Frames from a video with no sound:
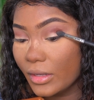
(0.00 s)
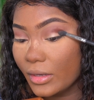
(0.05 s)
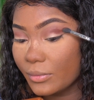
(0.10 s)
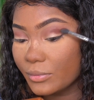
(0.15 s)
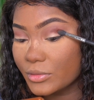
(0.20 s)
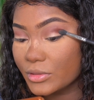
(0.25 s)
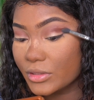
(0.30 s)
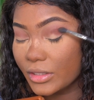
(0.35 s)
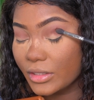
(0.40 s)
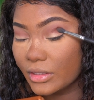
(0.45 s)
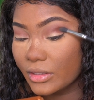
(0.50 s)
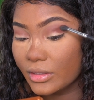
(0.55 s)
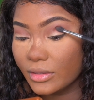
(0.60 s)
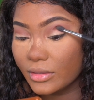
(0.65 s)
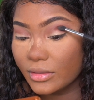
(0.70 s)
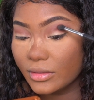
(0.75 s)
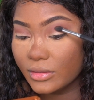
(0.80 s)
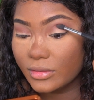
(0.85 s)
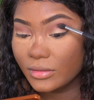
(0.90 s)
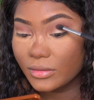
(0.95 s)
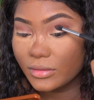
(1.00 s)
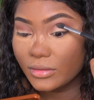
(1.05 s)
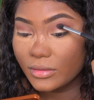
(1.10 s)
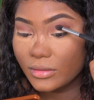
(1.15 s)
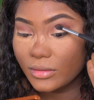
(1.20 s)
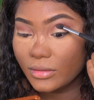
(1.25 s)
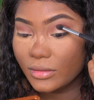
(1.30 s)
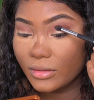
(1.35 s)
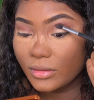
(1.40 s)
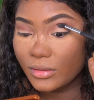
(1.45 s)
I'm just gonna
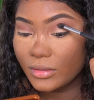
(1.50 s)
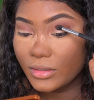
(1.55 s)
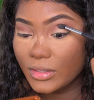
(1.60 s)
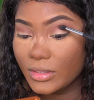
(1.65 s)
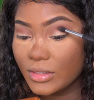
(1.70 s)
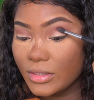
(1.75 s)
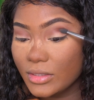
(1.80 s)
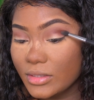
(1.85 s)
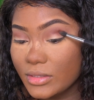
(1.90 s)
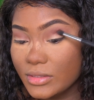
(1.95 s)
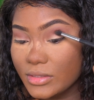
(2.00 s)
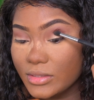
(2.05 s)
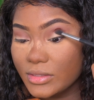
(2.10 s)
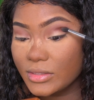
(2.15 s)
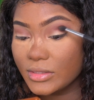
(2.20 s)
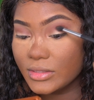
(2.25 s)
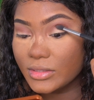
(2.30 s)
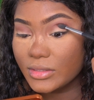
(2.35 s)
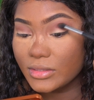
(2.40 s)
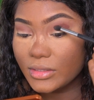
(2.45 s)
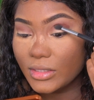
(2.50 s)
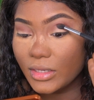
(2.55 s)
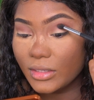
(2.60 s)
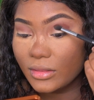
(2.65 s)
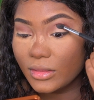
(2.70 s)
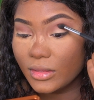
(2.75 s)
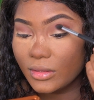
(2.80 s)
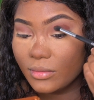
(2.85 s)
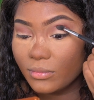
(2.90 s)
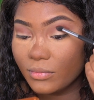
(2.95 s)

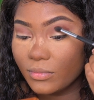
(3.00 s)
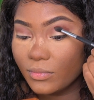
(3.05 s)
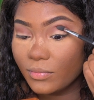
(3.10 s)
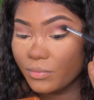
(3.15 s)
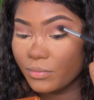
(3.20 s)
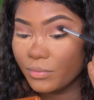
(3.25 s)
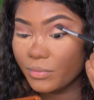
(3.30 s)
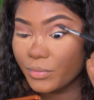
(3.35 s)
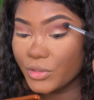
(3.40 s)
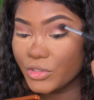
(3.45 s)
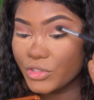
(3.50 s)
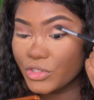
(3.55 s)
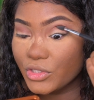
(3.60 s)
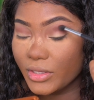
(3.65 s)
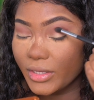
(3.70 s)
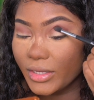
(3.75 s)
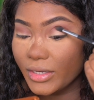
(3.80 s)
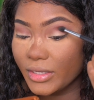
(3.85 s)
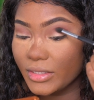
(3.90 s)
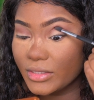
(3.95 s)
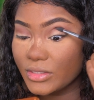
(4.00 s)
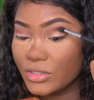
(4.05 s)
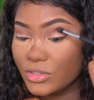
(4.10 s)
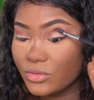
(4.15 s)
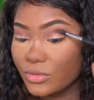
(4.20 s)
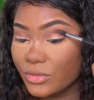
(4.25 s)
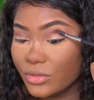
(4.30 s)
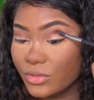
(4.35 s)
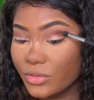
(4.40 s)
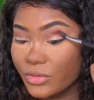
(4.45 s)
set, push that
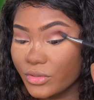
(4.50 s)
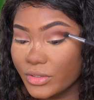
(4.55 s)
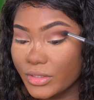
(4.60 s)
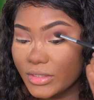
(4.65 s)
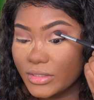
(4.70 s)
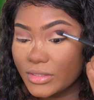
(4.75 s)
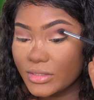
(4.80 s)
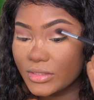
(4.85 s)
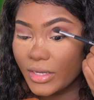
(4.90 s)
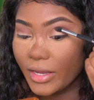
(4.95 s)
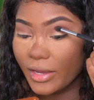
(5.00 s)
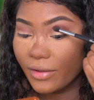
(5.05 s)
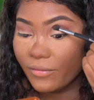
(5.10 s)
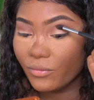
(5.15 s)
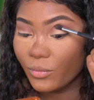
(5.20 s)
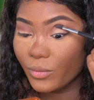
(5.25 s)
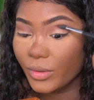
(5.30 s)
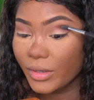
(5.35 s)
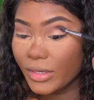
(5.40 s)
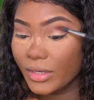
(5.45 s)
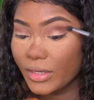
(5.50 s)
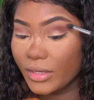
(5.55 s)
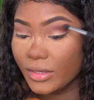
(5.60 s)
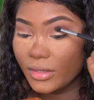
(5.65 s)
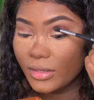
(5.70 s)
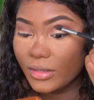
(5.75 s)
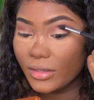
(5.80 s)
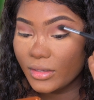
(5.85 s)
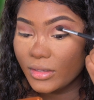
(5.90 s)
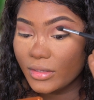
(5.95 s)
into the crease halfway.